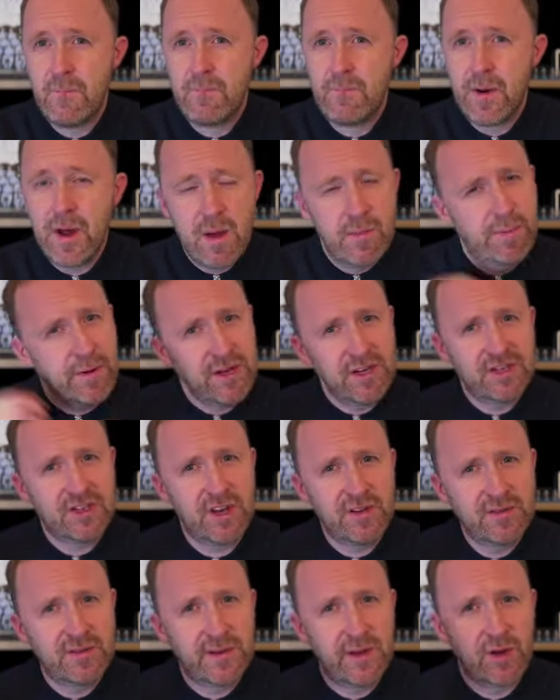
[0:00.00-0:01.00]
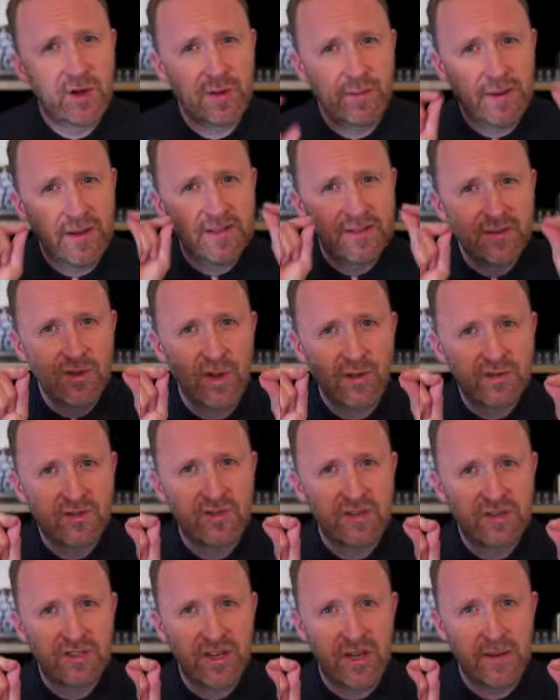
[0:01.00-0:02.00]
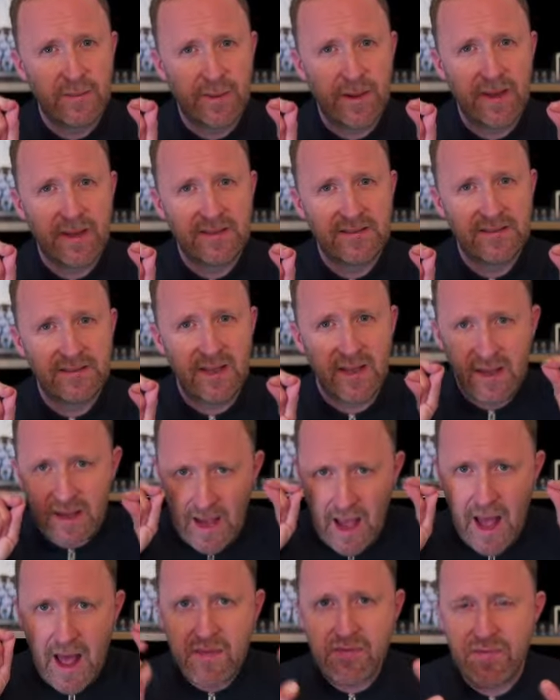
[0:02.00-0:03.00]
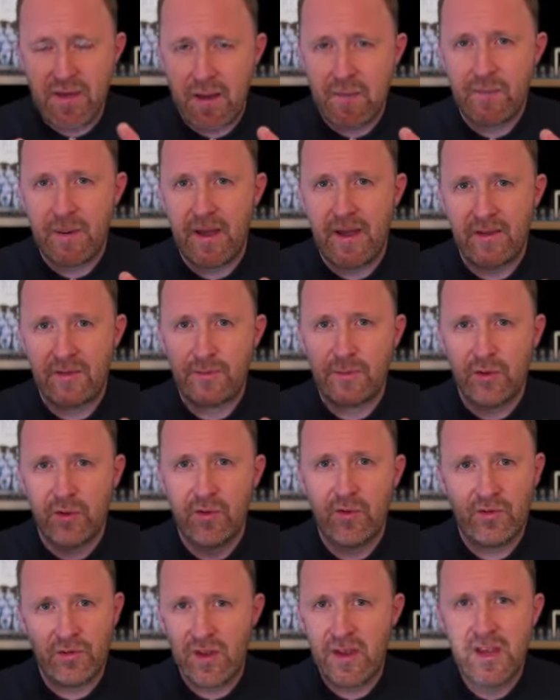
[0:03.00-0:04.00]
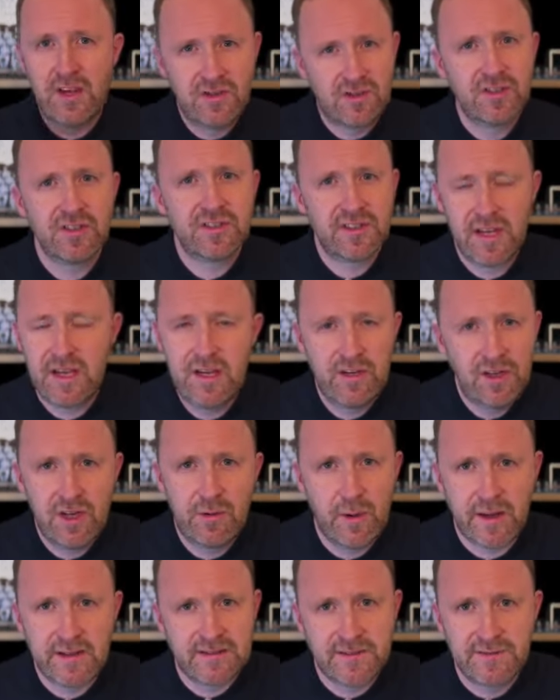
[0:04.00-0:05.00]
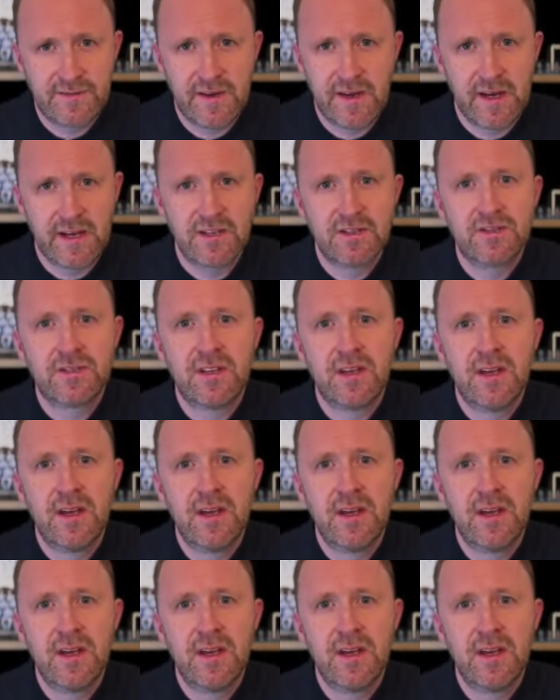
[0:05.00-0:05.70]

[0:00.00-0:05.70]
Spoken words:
But it shows with Huckabee, it's not just sheer pace. Yeah, he had that pace, but also he knew how to finish.